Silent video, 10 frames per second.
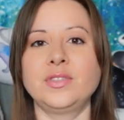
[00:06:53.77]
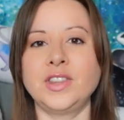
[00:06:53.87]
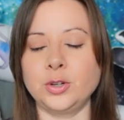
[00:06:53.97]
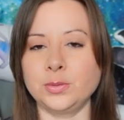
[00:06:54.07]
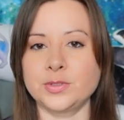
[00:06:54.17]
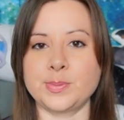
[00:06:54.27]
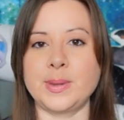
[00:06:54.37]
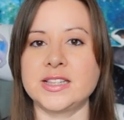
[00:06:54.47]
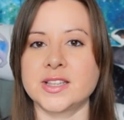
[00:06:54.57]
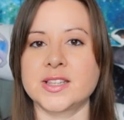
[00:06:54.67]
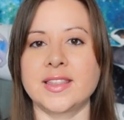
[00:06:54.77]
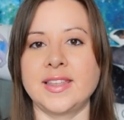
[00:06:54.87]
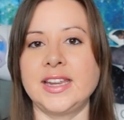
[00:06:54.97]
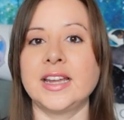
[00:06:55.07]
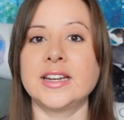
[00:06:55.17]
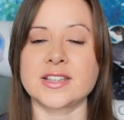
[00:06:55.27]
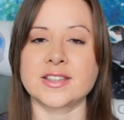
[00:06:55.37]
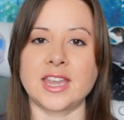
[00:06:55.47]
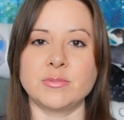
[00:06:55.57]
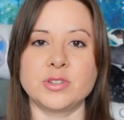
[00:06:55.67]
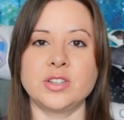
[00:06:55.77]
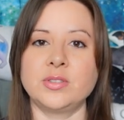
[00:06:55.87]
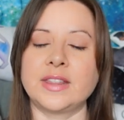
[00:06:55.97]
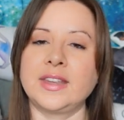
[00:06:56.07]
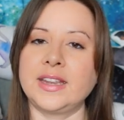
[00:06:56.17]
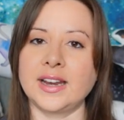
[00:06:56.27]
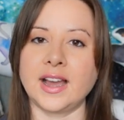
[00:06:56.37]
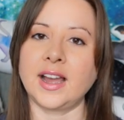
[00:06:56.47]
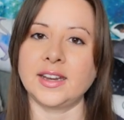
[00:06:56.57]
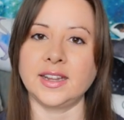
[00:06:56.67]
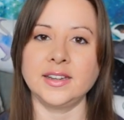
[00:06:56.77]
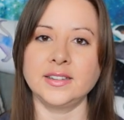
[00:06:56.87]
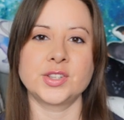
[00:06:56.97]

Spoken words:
little spaces that they can escape to, that they can hide in.